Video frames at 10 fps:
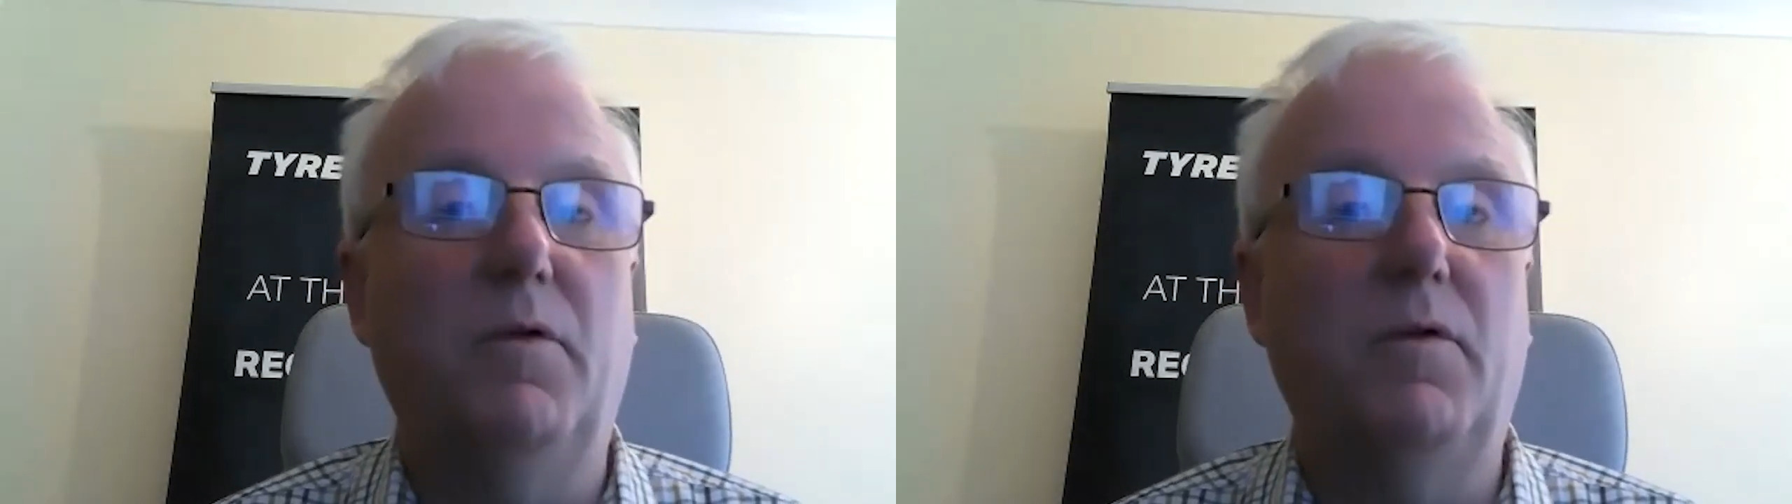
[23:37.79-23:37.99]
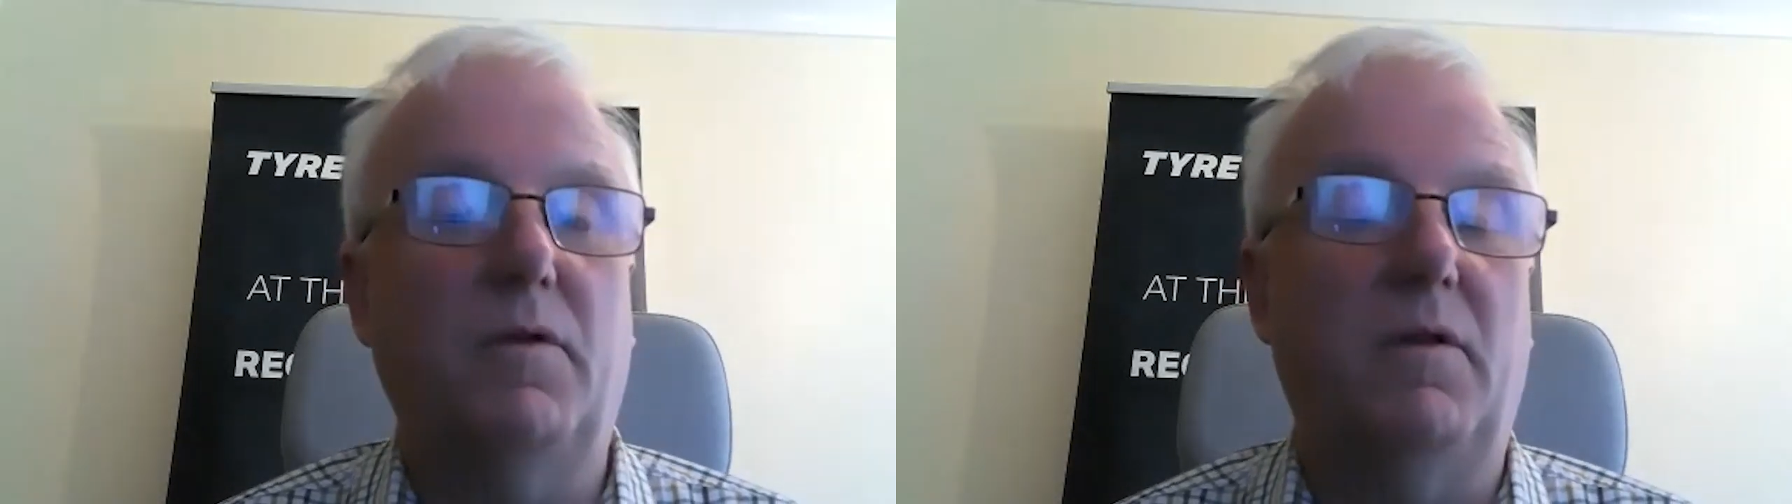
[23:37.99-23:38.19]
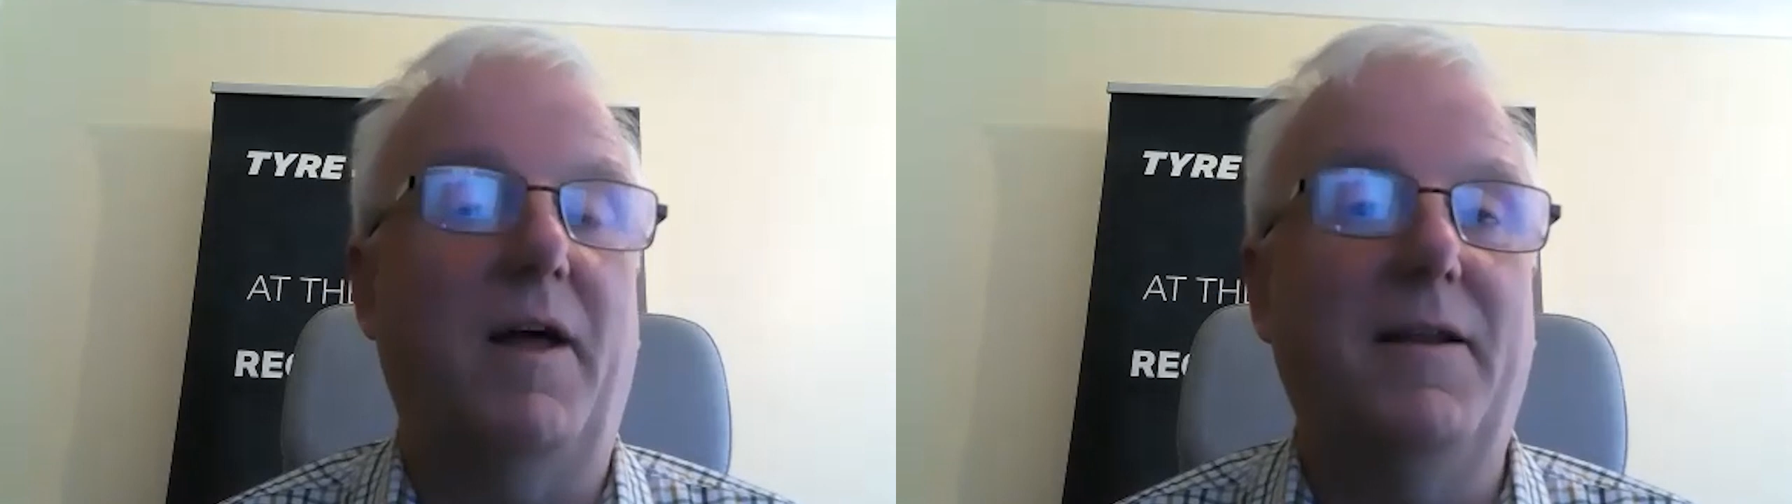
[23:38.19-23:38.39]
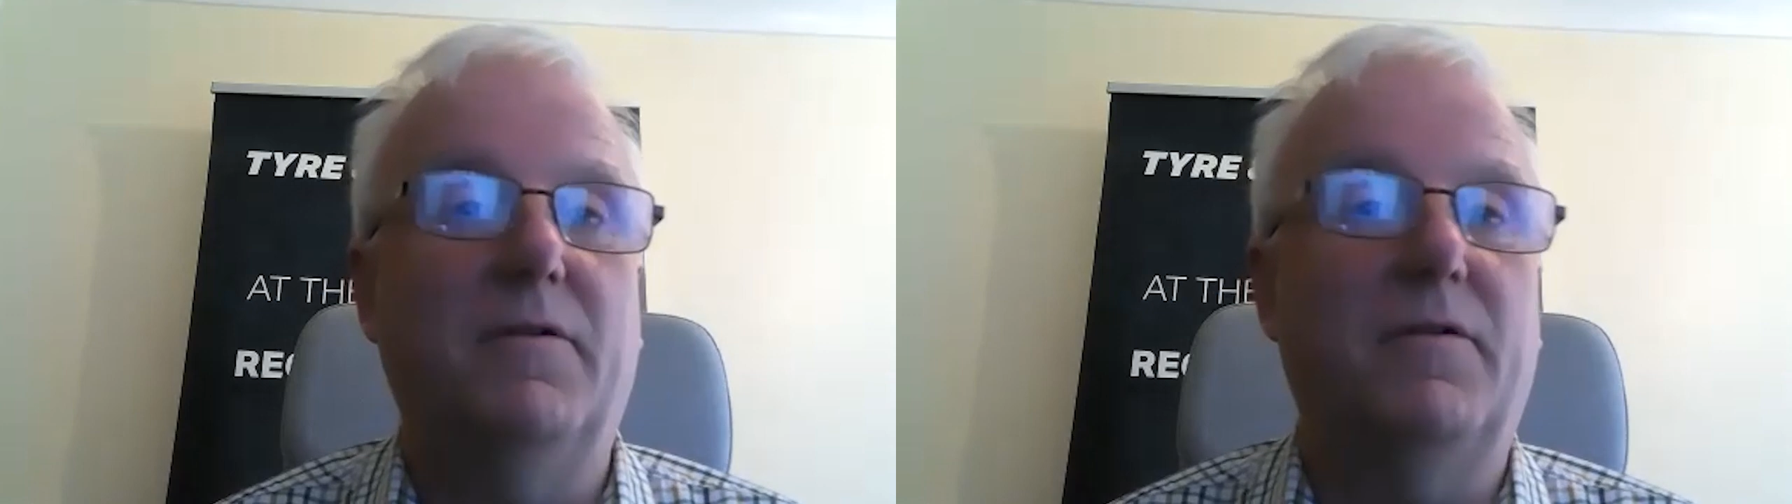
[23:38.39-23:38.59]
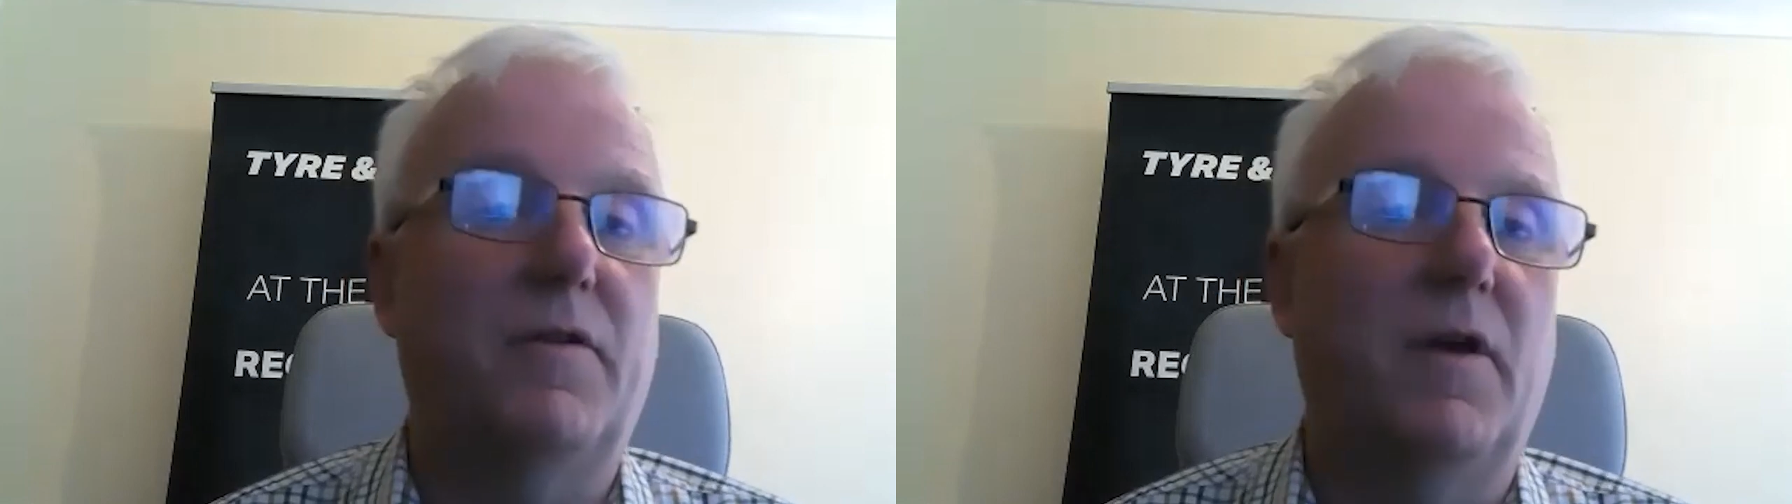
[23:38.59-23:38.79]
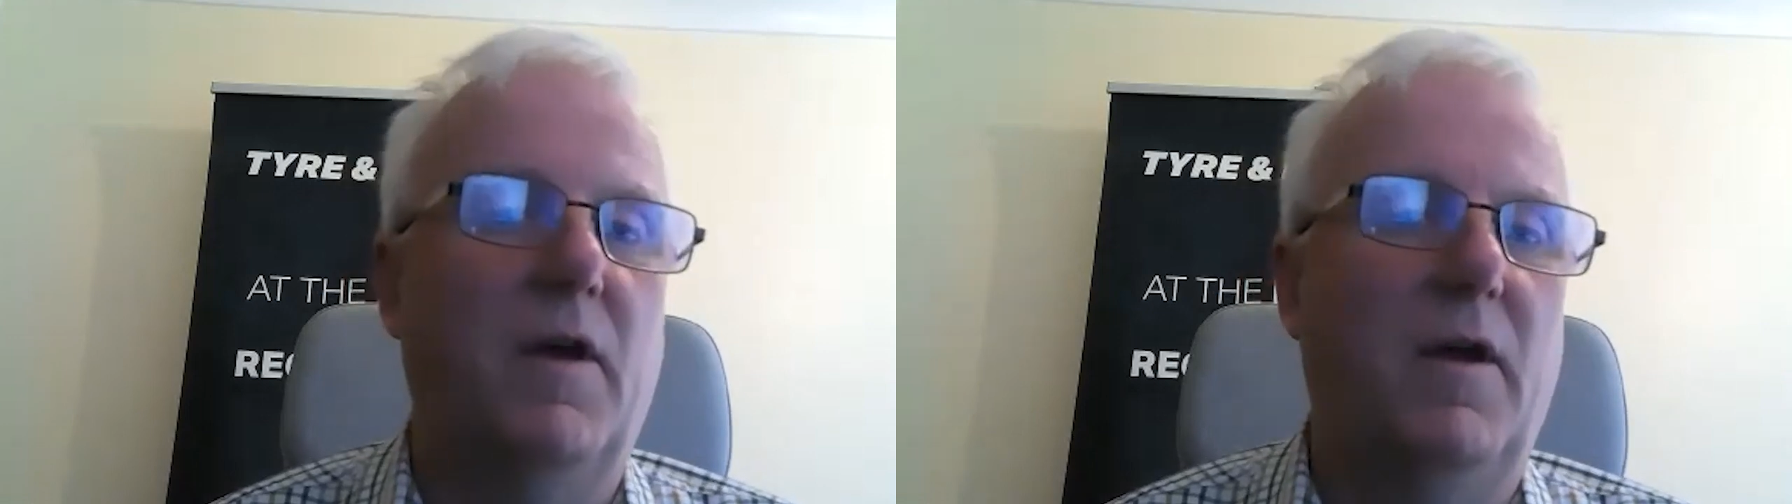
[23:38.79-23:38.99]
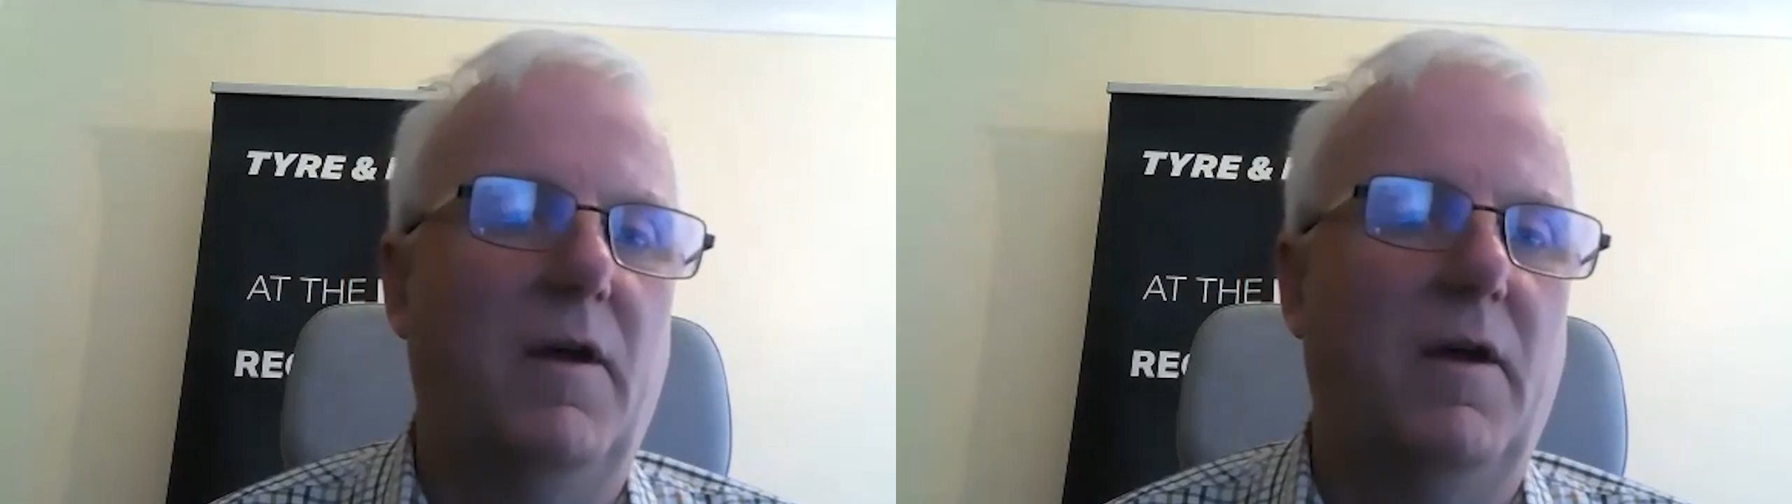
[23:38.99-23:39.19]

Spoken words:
butyl liners